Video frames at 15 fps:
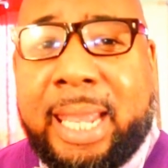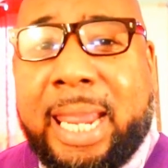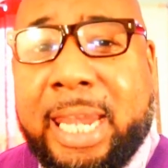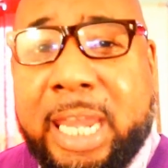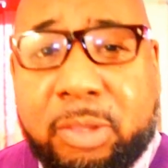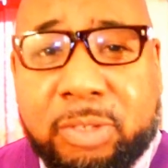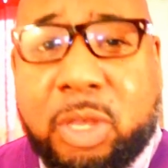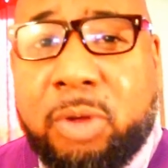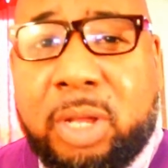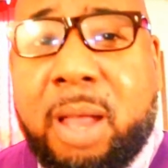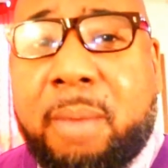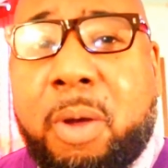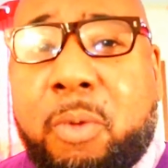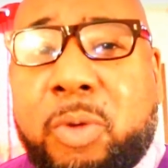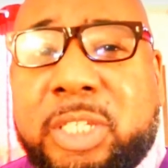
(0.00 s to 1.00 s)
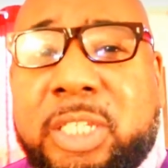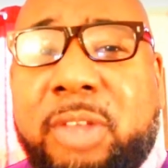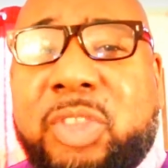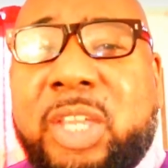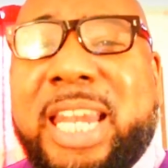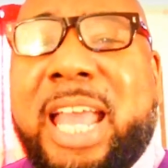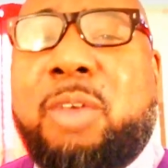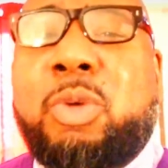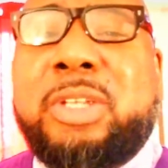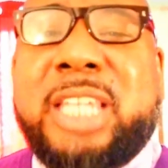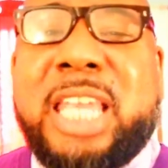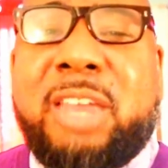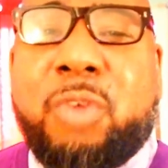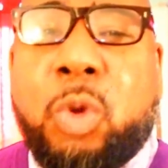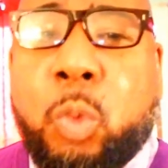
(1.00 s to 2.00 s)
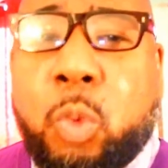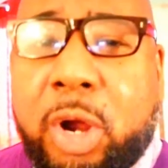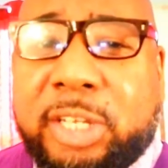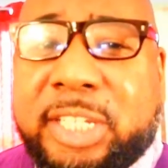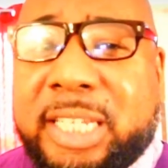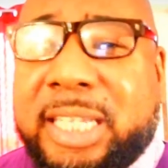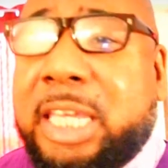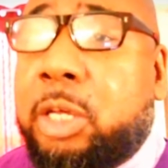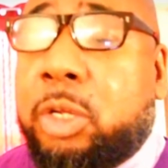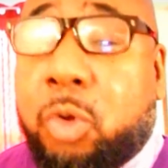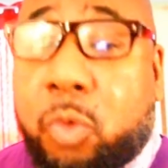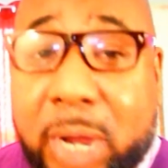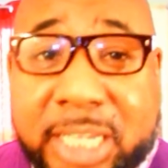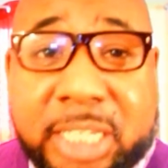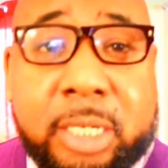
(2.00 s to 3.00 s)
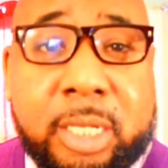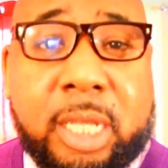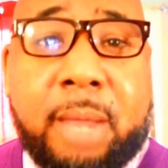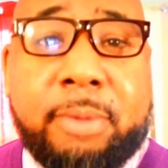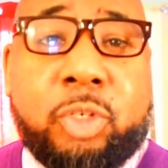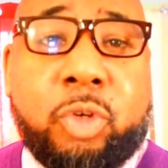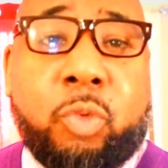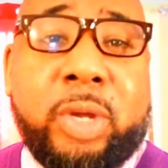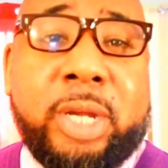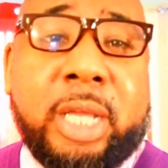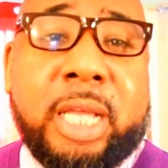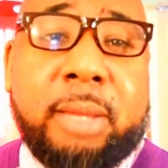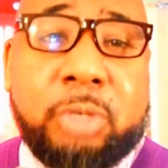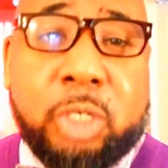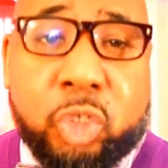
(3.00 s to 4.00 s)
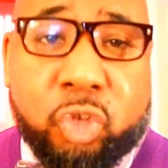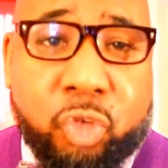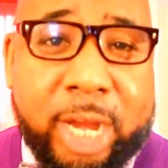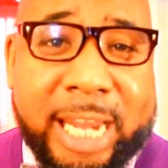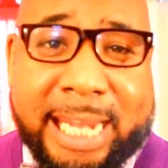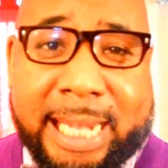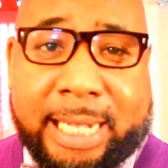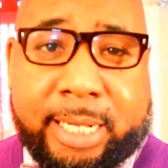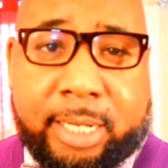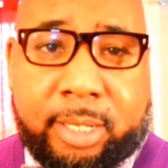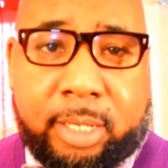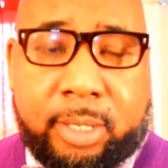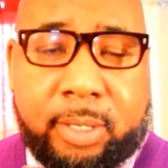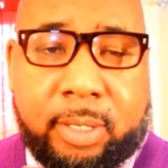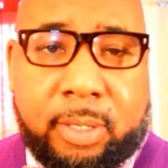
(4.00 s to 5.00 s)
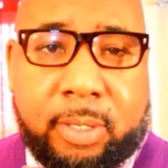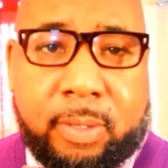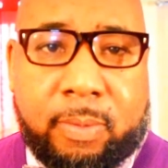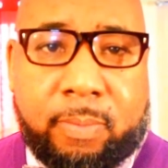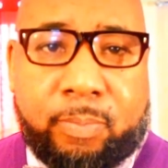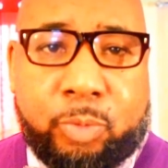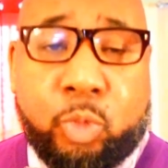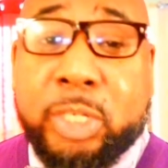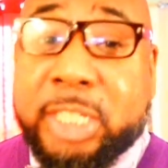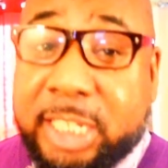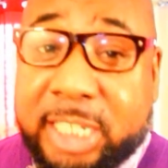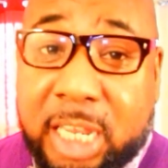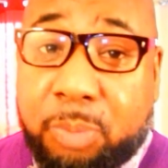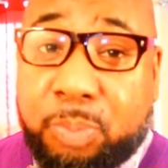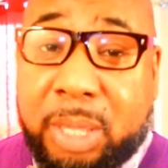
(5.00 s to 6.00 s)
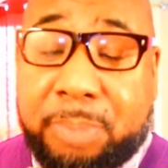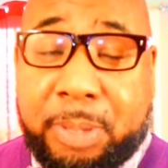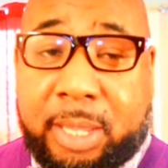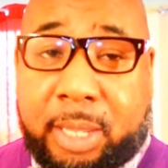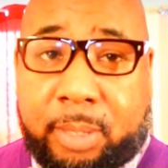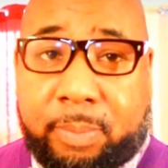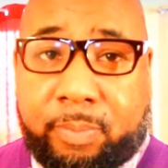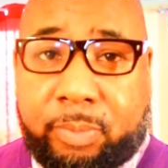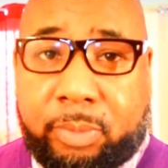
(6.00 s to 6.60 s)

And he was going to come up with something that was even worse to kill the rest of the country when it come to trade with the TPP.